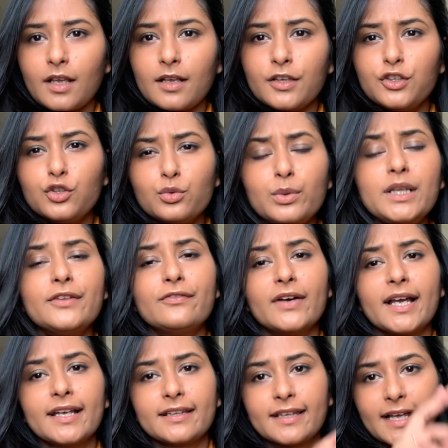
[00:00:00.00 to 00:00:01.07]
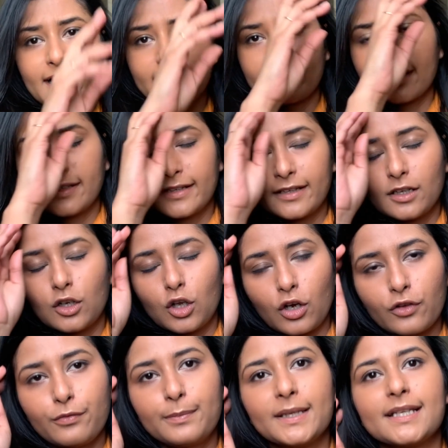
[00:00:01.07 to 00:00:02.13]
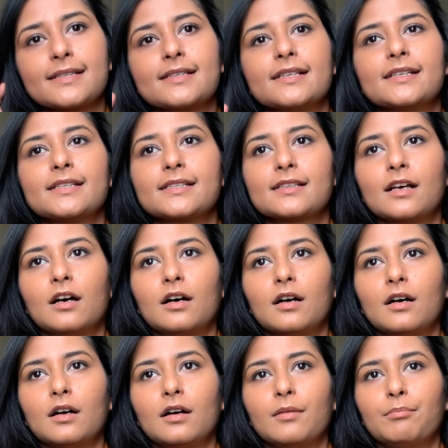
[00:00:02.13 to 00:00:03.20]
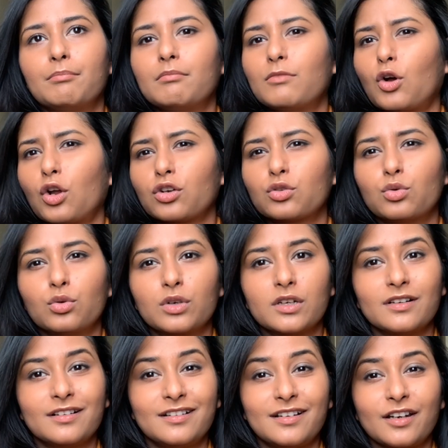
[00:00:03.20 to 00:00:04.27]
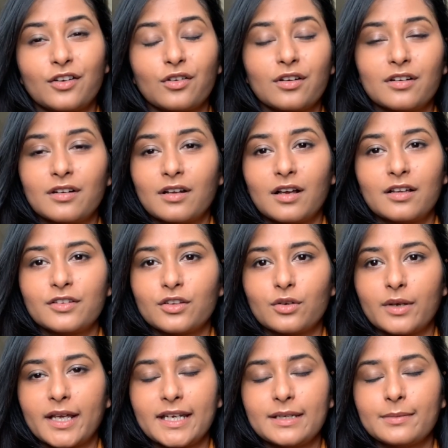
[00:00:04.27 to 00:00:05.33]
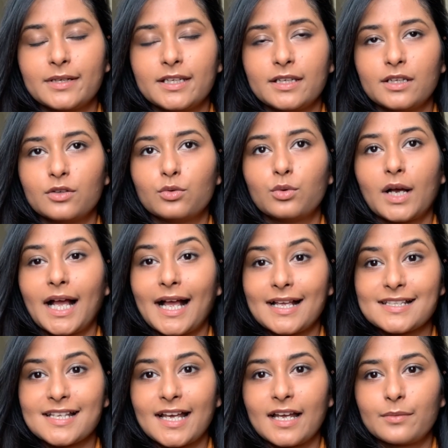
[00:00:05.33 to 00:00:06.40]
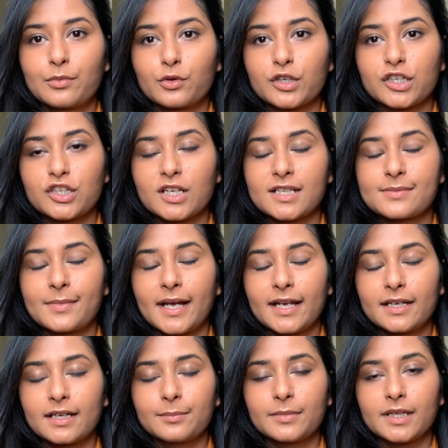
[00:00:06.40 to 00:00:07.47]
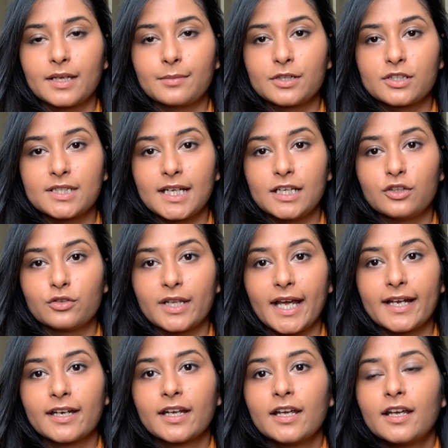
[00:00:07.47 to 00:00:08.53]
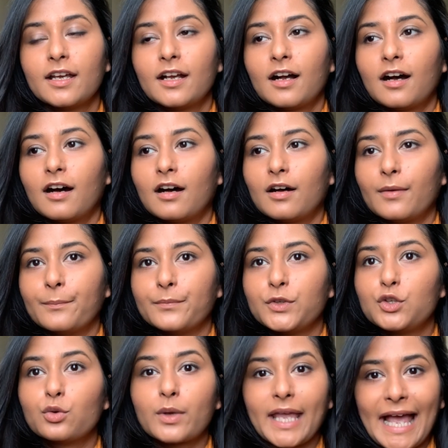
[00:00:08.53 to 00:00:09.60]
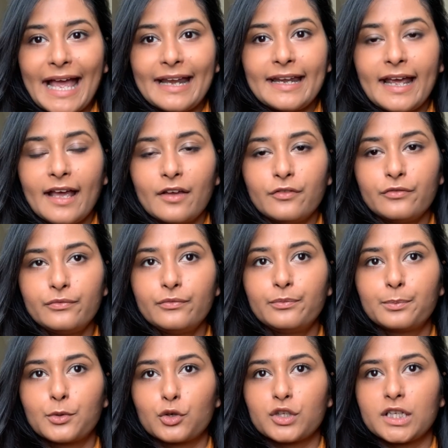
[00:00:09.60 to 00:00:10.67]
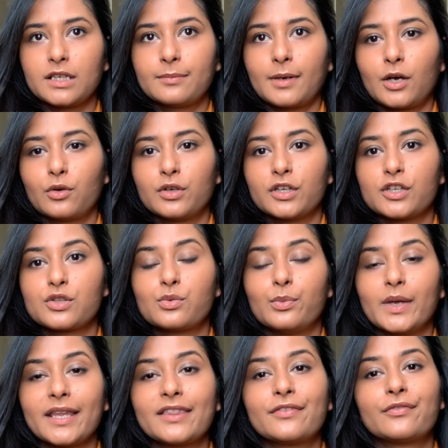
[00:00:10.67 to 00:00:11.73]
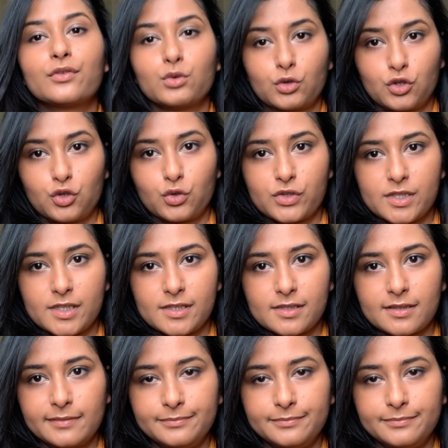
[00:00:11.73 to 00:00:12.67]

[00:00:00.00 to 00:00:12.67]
you will find that in a lot of places on Google and on anybody who has had protein shakes might be able to tell you that you can have protein powders with fruit juices.